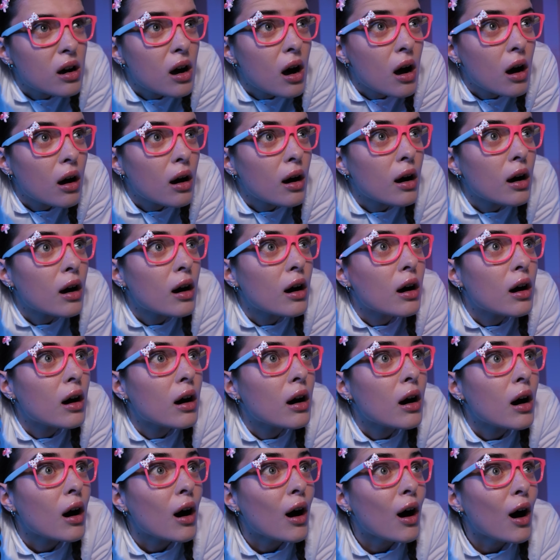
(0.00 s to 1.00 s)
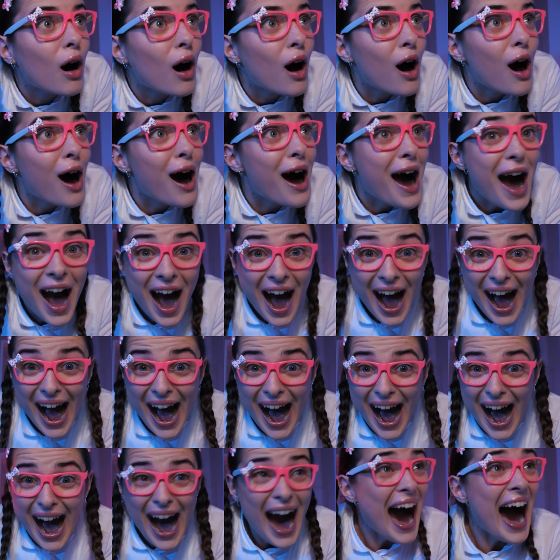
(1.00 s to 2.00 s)
Yes! I
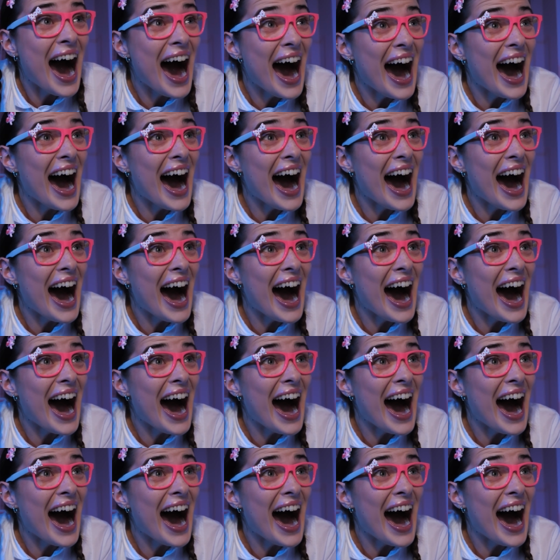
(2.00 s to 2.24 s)
did it!